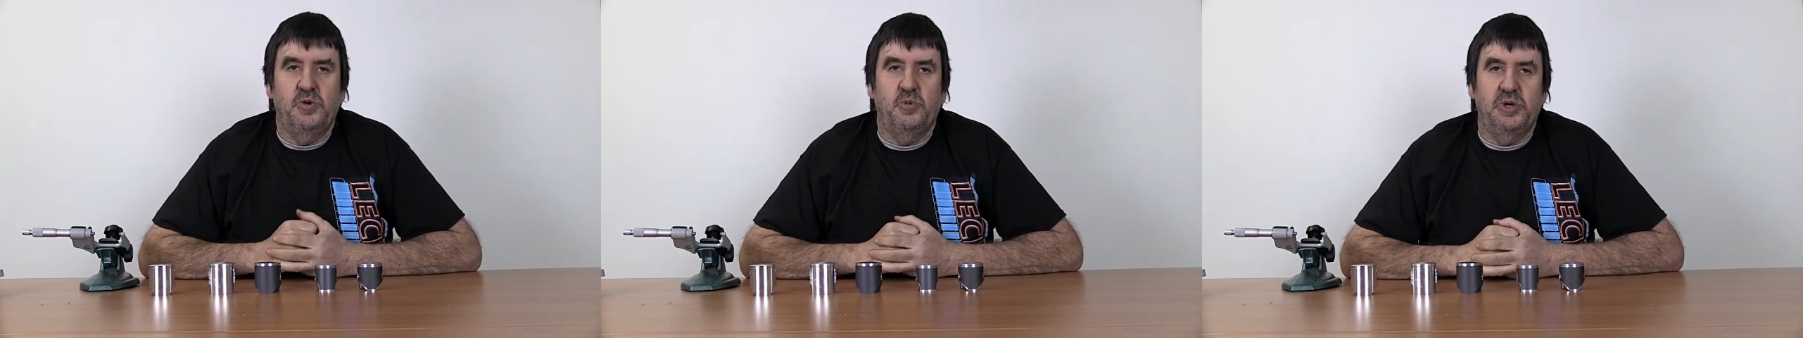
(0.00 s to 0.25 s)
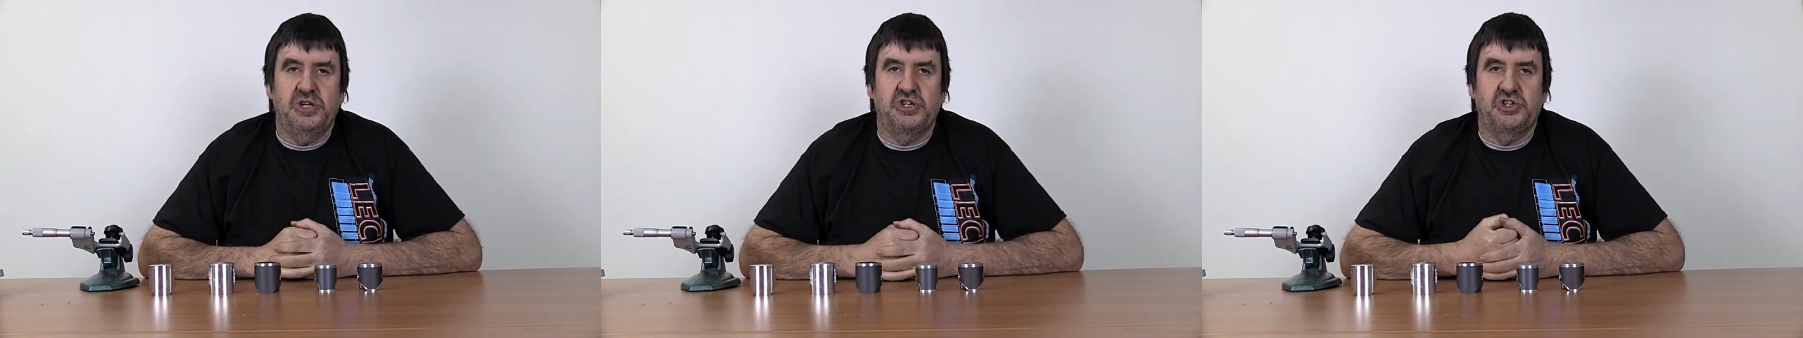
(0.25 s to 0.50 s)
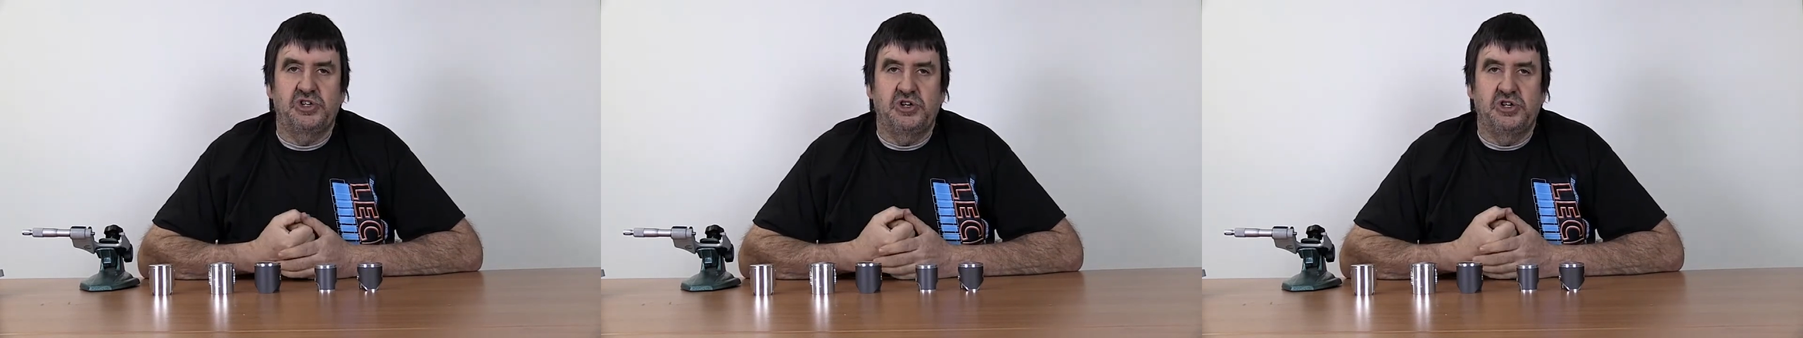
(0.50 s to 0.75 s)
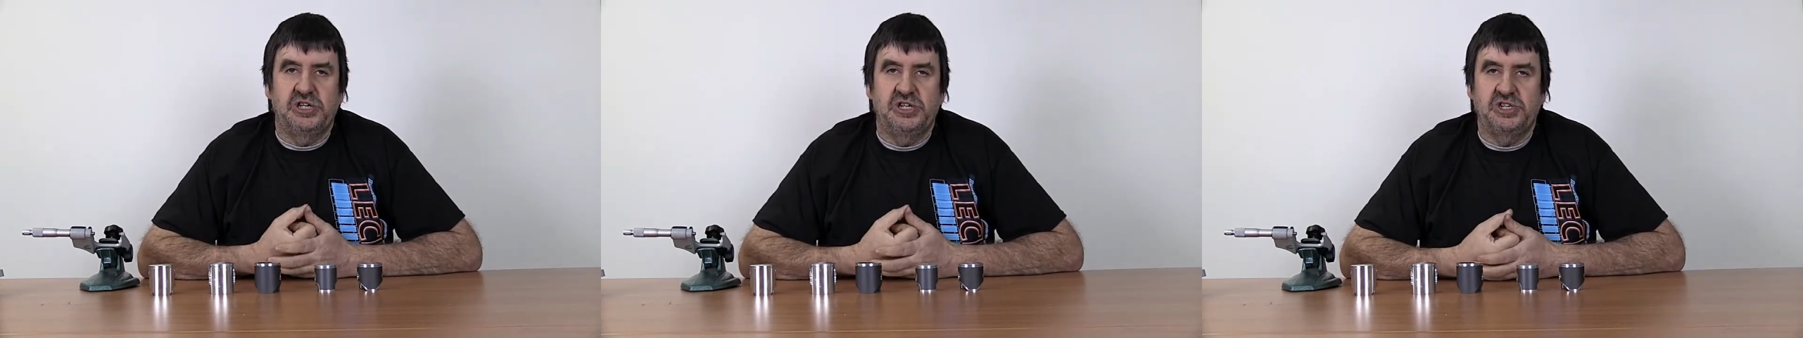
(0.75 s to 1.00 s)
which
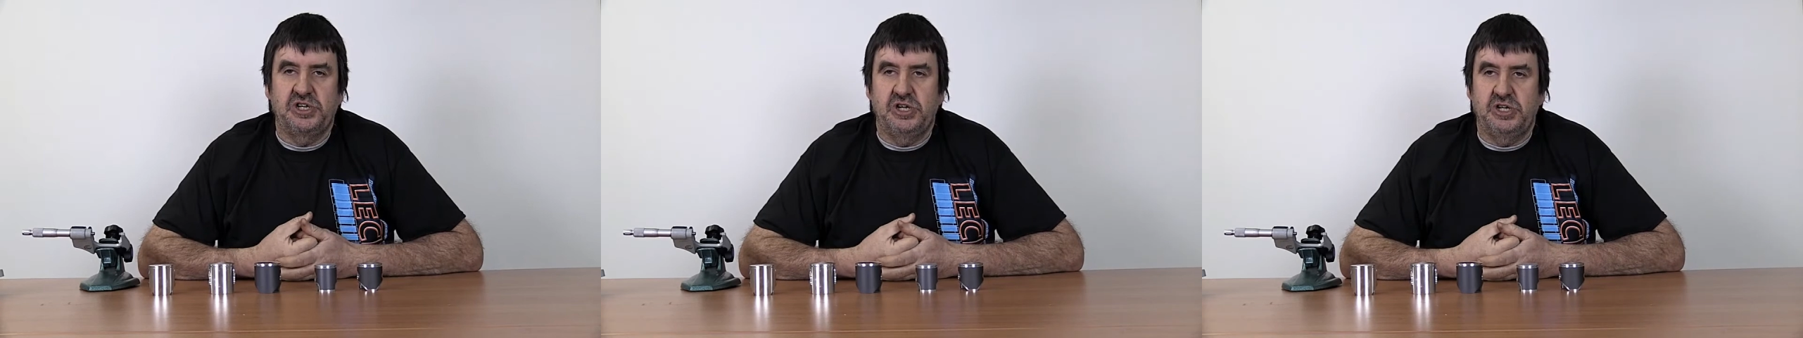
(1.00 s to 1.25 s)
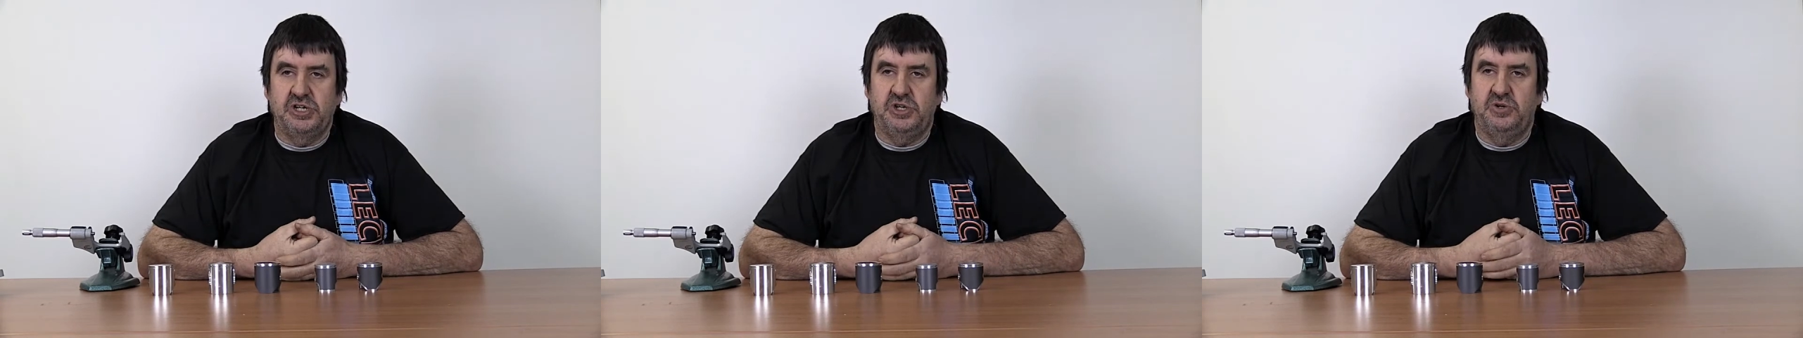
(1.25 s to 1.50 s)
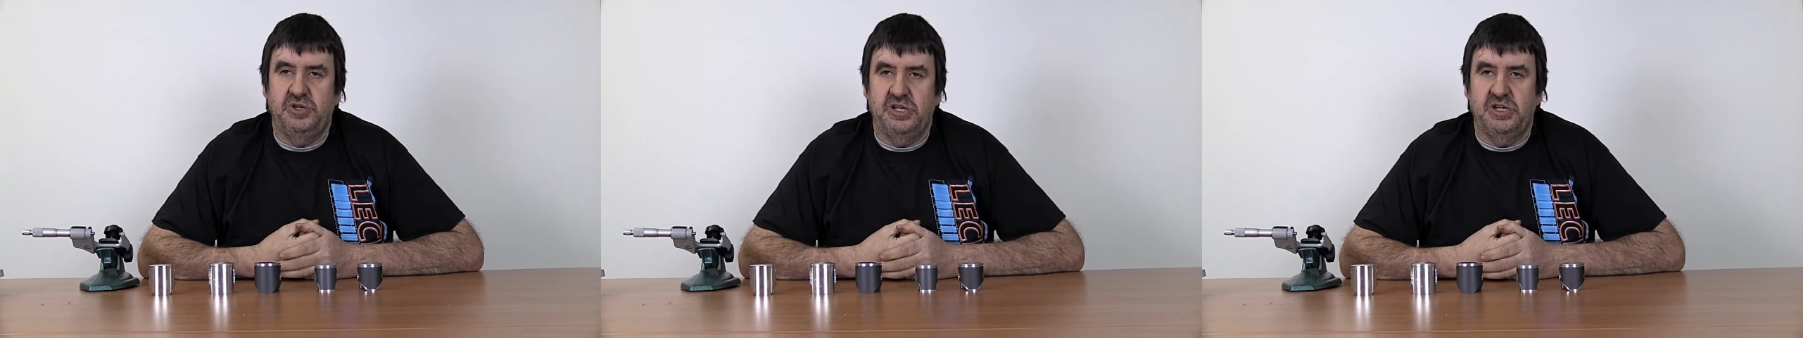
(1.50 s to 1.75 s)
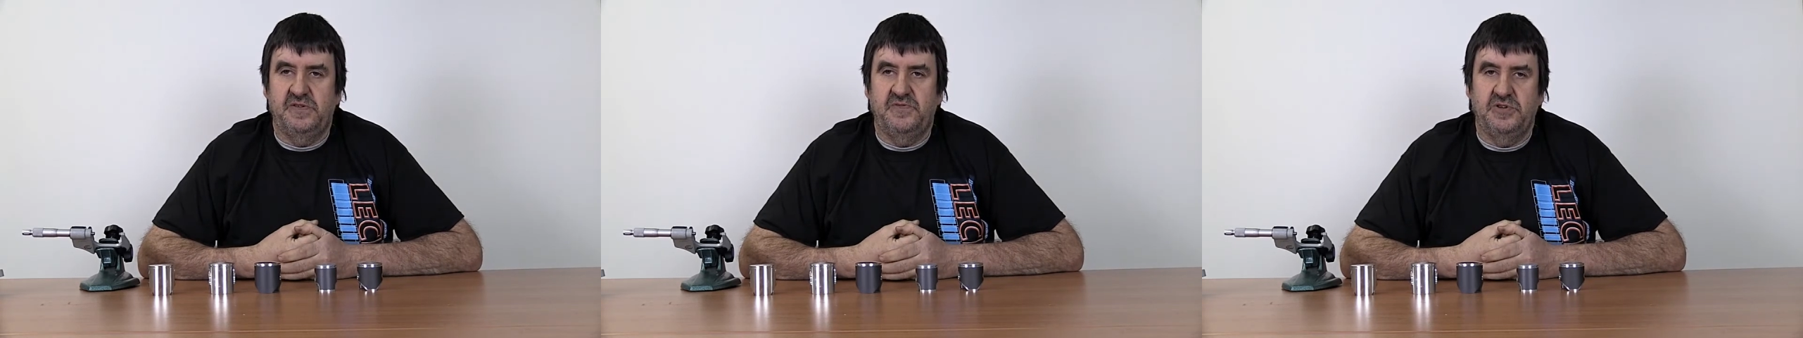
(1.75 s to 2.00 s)
size you
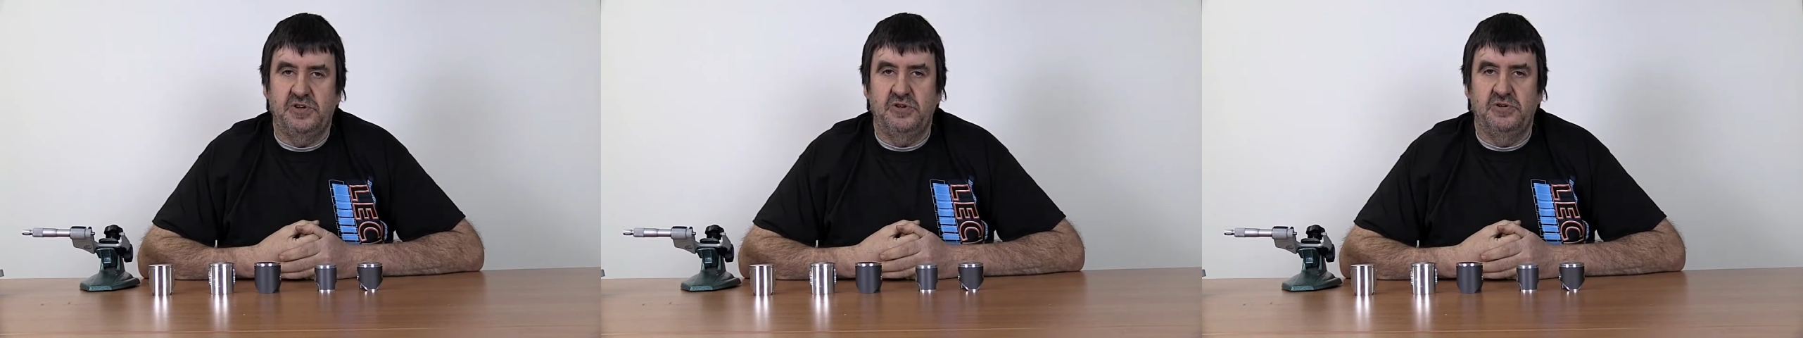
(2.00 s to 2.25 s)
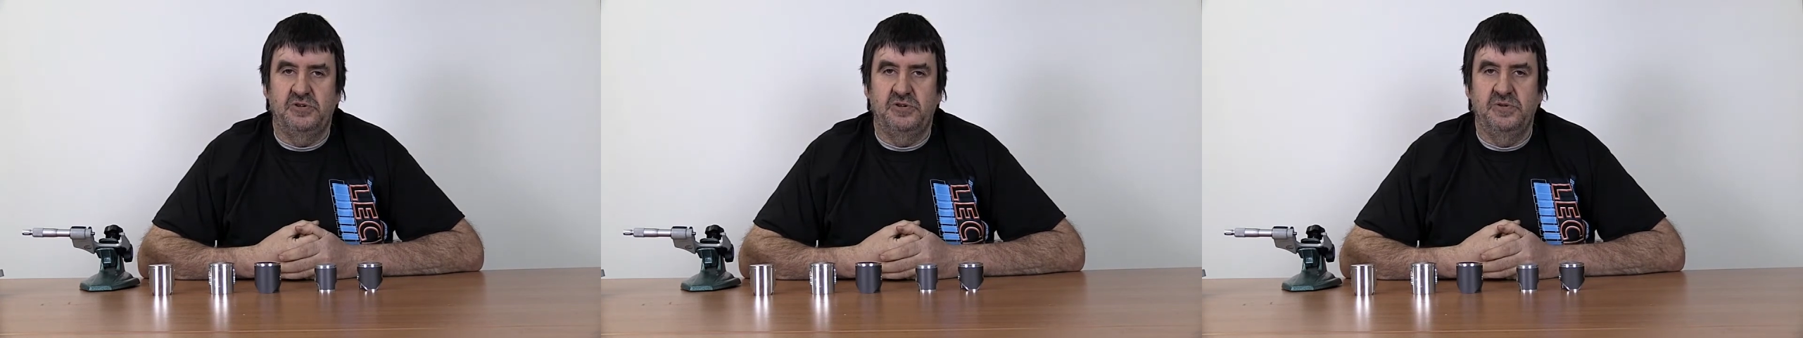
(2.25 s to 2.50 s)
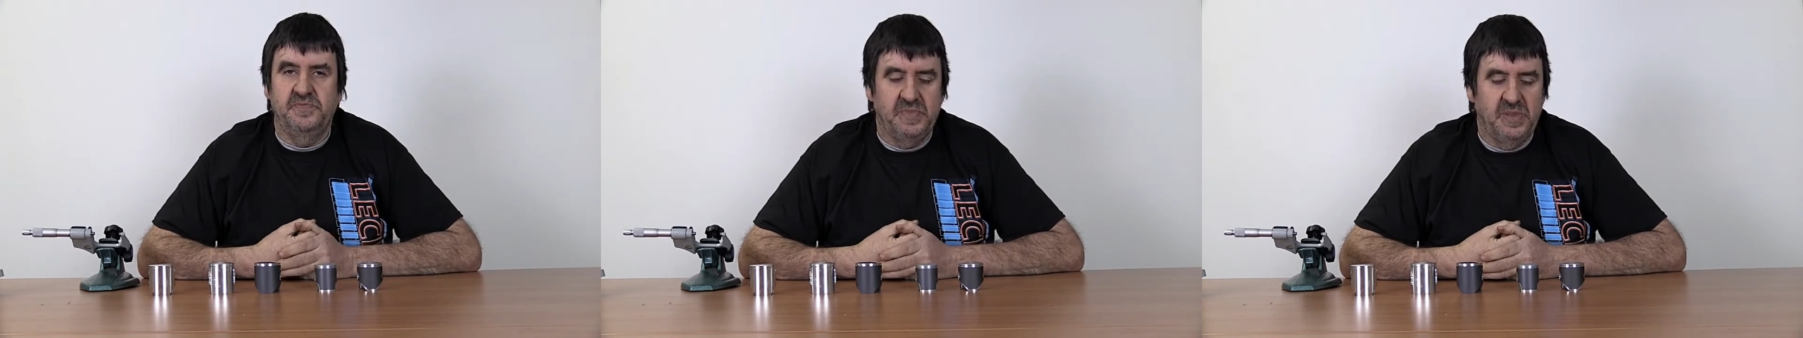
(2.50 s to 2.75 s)
need for your